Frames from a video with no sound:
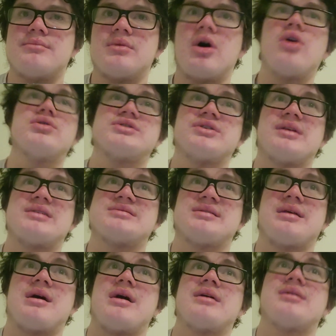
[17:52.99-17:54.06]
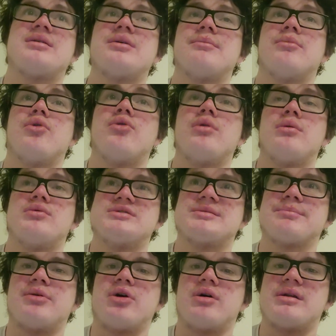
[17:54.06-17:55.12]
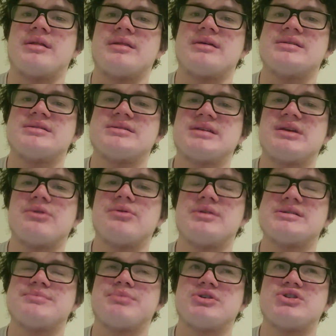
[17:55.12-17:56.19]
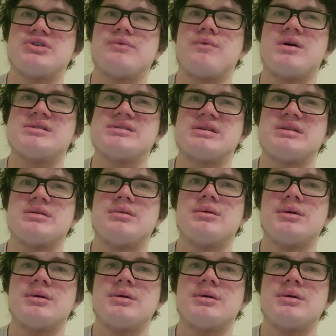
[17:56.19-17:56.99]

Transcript: Also, that's a lie. Gamora was a part of this series, but she wasn't